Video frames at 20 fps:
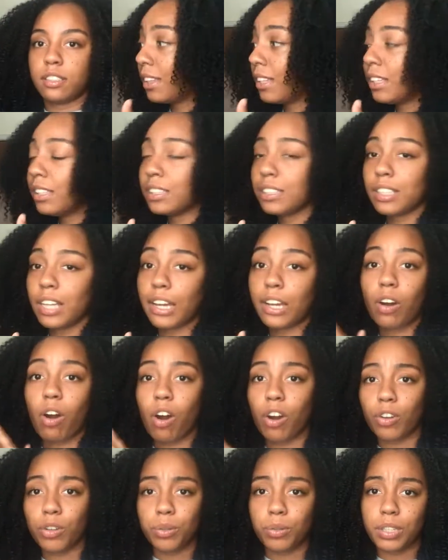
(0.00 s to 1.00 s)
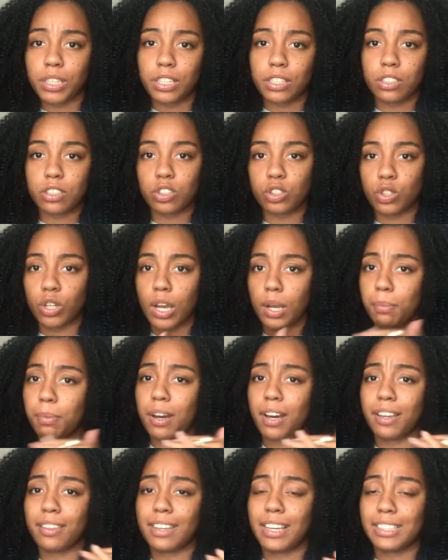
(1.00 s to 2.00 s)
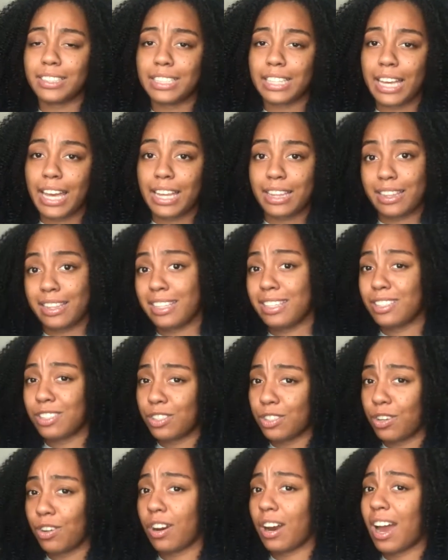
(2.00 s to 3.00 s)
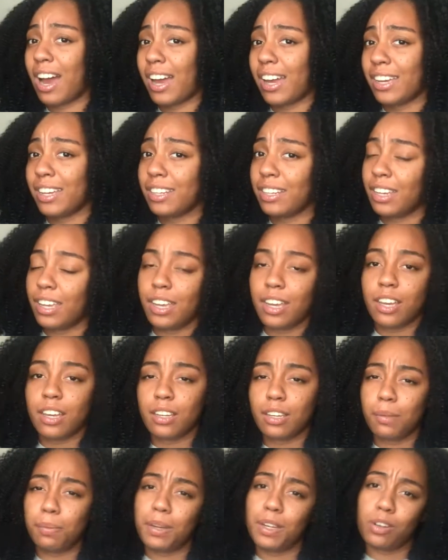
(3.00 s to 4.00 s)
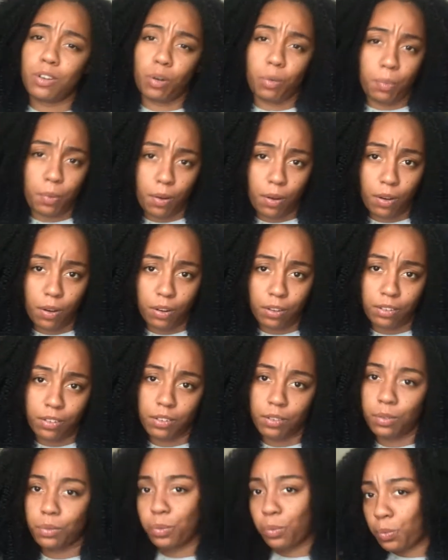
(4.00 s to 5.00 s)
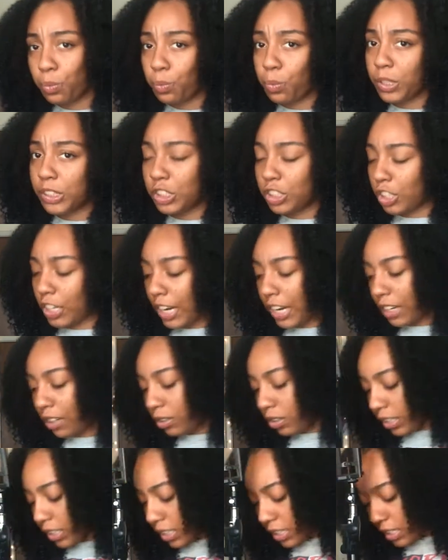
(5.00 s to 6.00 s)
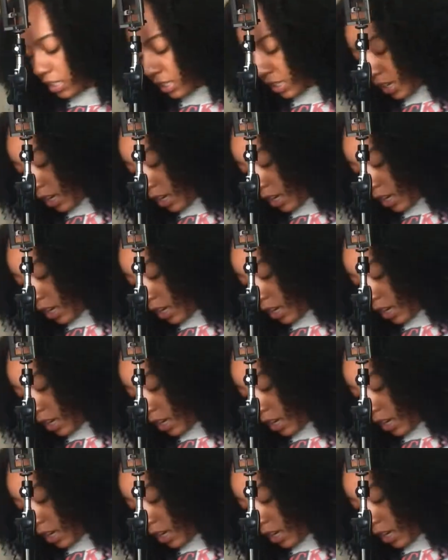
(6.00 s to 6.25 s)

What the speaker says: This, like, all you need is a tripod that's at least your height, depending upon what your angle is.